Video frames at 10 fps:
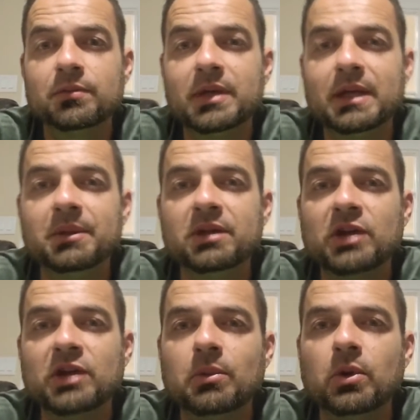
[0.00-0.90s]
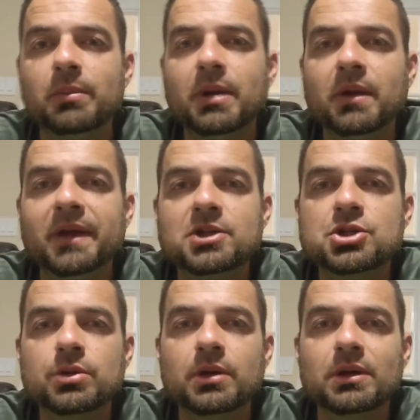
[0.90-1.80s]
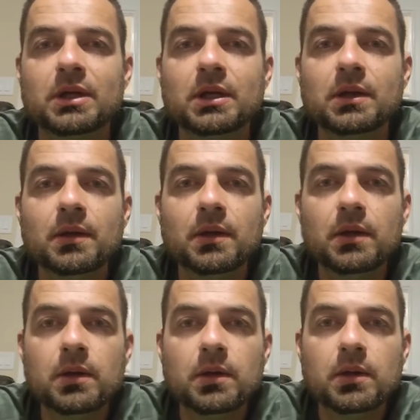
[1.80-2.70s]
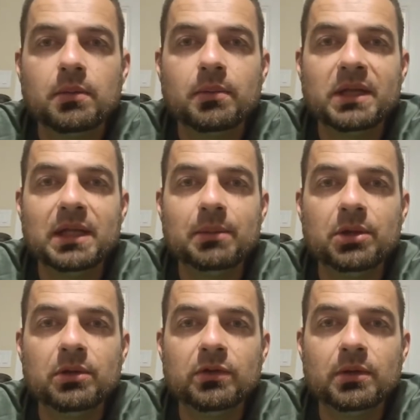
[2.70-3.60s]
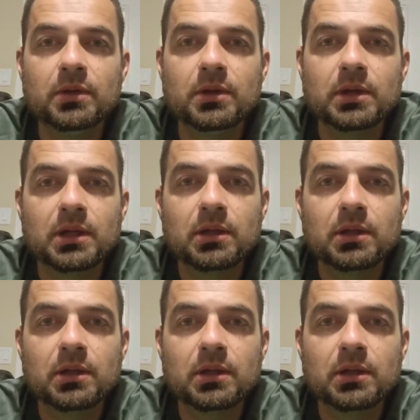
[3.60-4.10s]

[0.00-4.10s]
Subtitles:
And I'm going to talk more about that shortly. My neighbor used, okay.